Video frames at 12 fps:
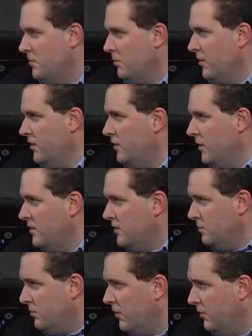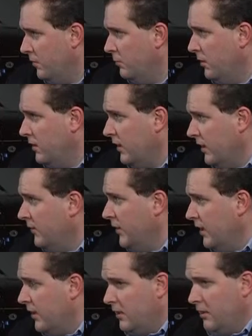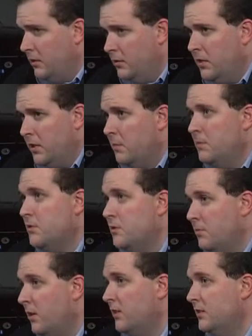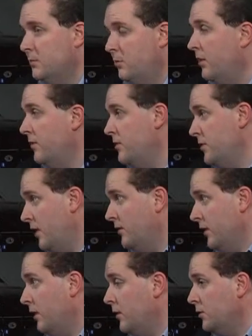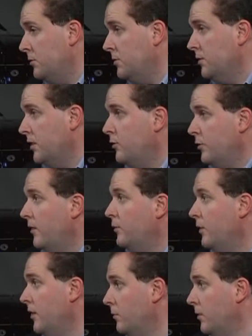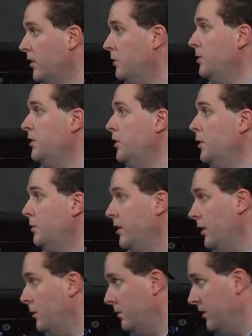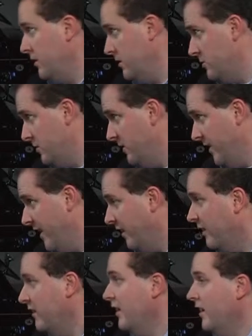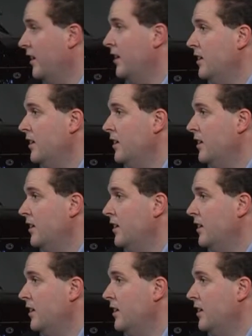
It's a part of the U.S. It's a part of the world. Like you hear Commissioner Sparks. It's part of his job as agriculture commissioner. He traveled around the world. He went to Cuba. He opened industry there. Yeah.